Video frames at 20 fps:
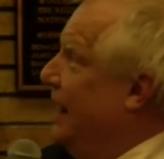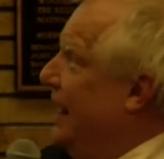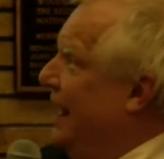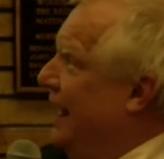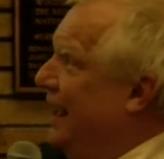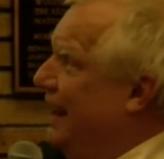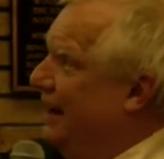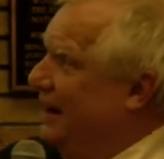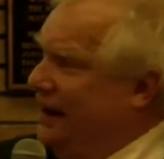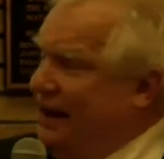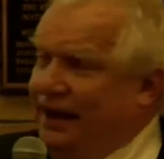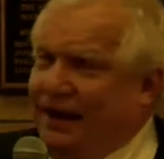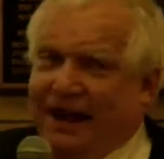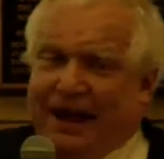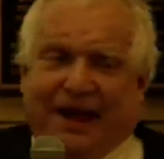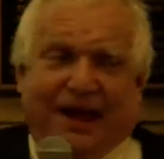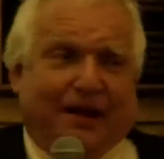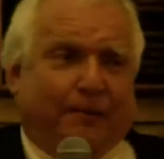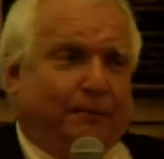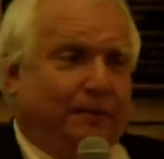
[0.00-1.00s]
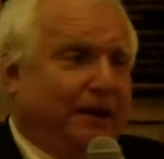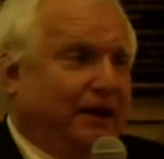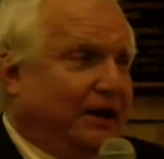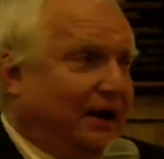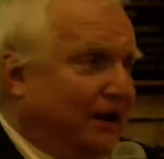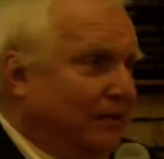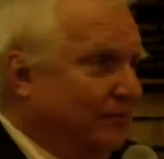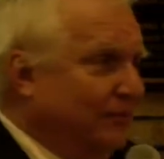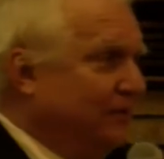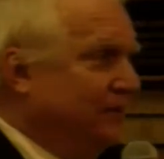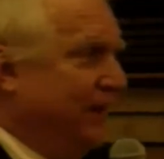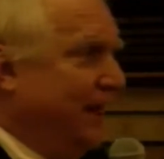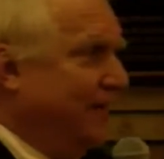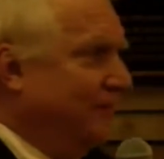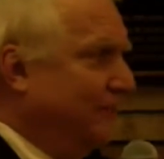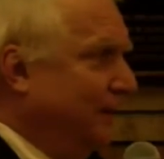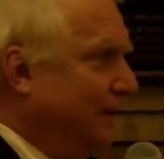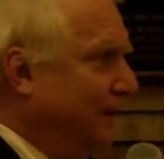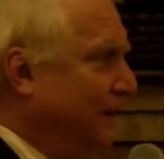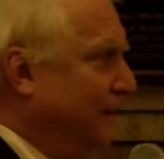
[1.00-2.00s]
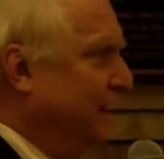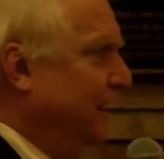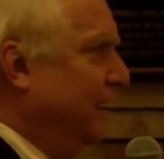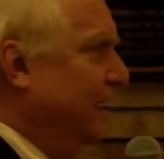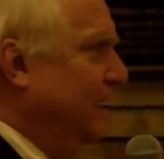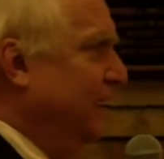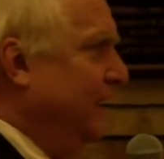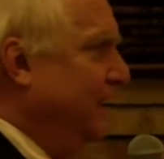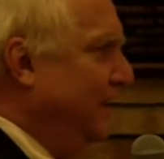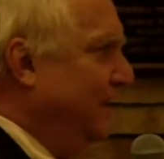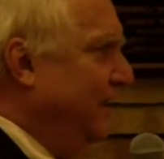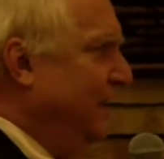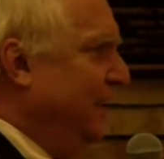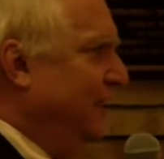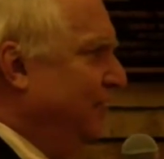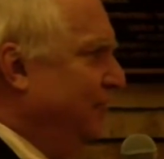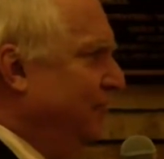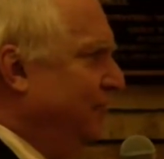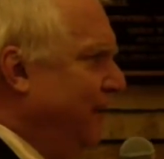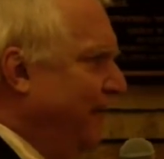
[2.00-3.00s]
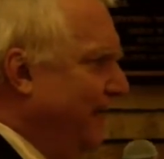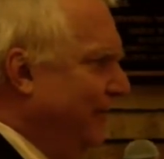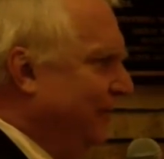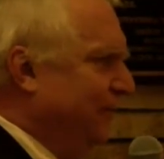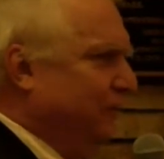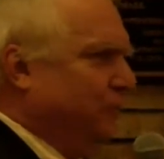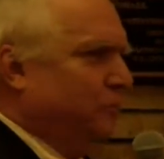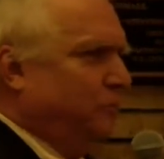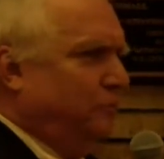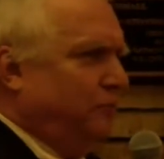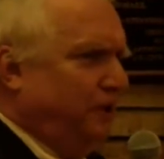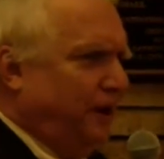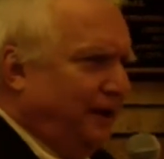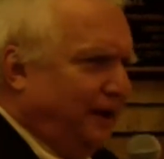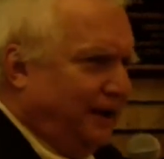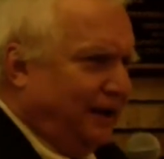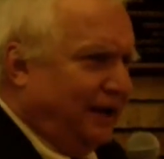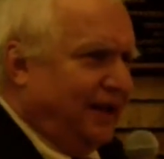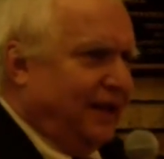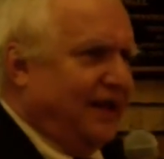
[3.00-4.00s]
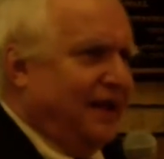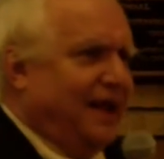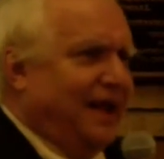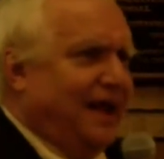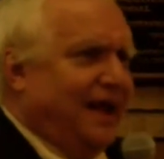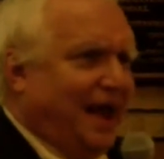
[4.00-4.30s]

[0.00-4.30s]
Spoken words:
and it becomes evident that young Alfonso really